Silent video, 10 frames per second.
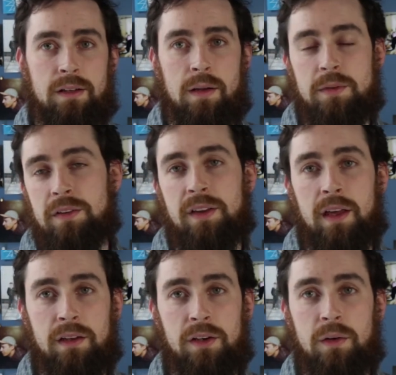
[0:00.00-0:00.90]
I'm just
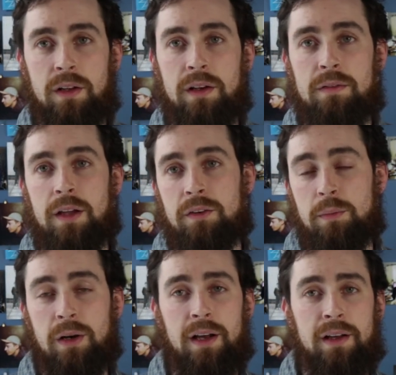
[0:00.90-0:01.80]
saying, a lot of
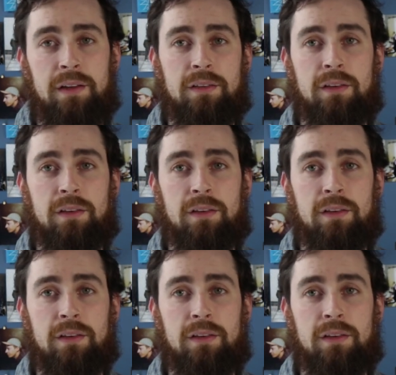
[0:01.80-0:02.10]
enterprise,